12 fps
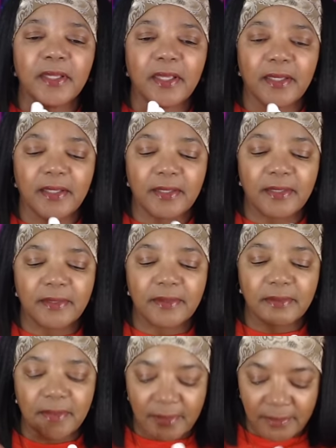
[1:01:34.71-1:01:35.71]
And,
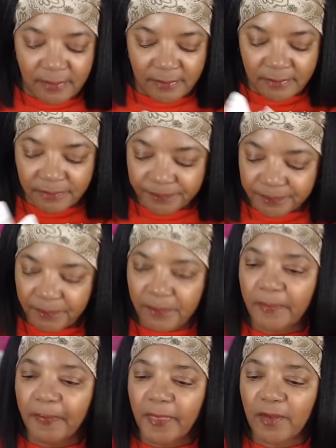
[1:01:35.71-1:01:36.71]
um,
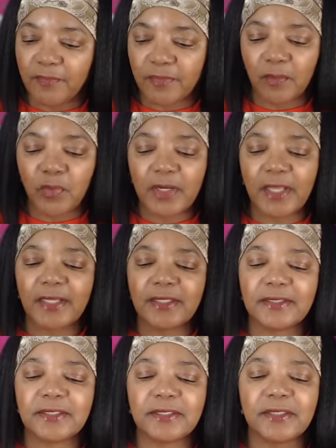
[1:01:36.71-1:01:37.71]
from what I
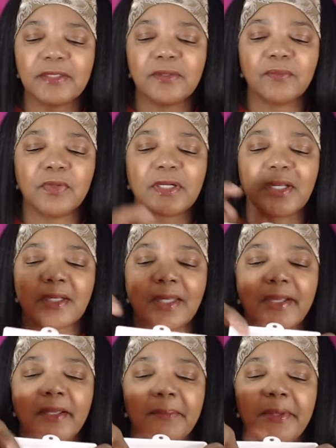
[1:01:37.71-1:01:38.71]
can see, what I
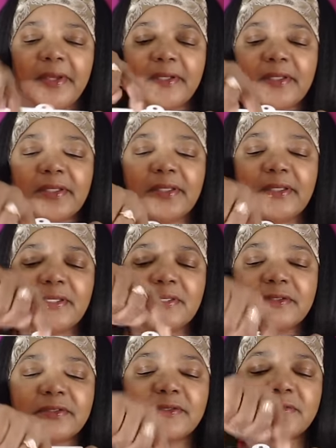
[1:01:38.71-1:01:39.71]
like about it again
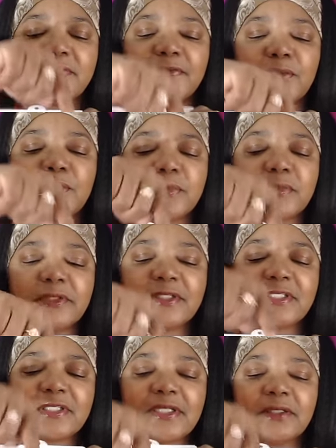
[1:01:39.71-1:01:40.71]
is the four
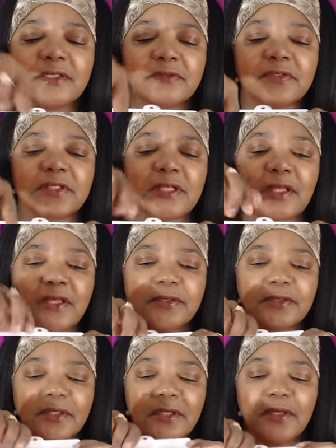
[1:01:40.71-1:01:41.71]
distinctive
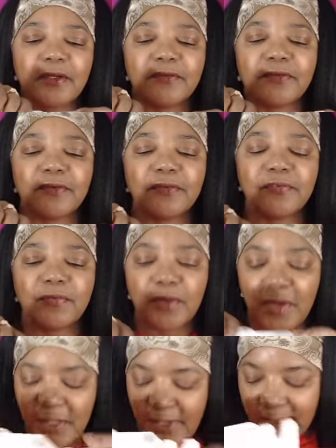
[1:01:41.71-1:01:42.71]
slots for the four
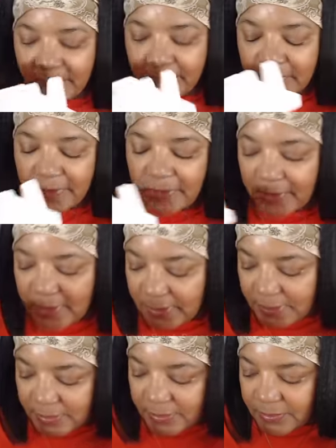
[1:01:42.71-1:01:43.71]
items.
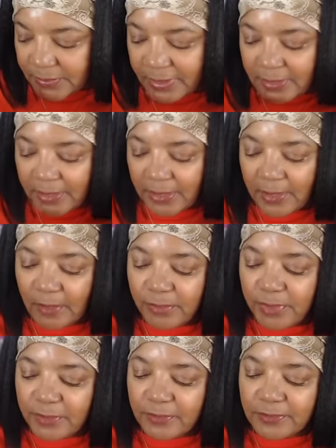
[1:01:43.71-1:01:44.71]
So I think I'll be
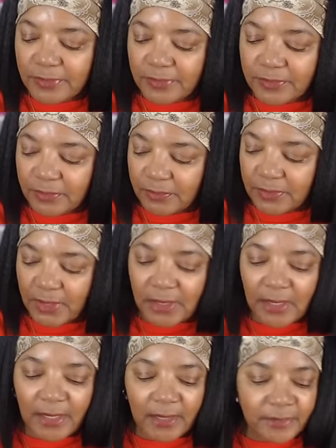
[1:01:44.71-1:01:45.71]
using this one a
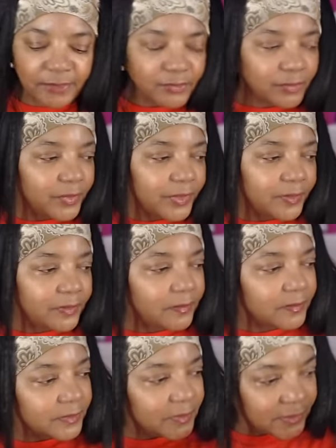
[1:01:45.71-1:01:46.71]
lot as well.
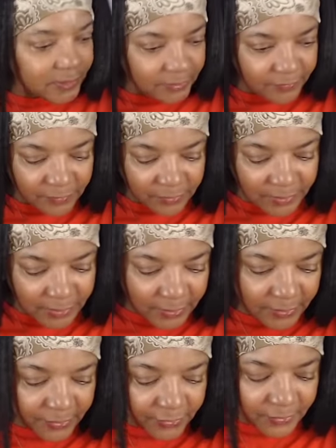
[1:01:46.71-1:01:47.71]
So that's for the
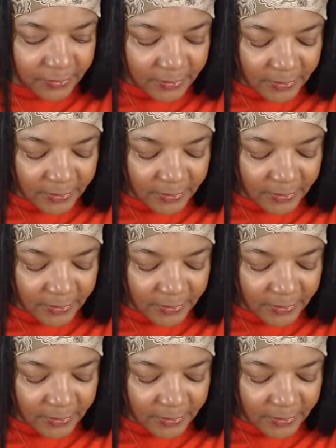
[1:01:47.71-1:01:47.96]
kitchen.